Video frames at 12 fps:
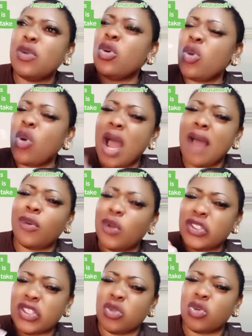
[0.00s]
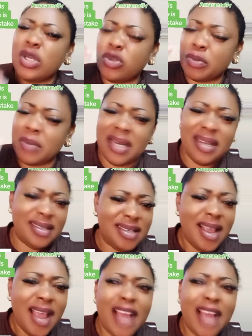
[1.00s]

I don't know how long she's going to manage.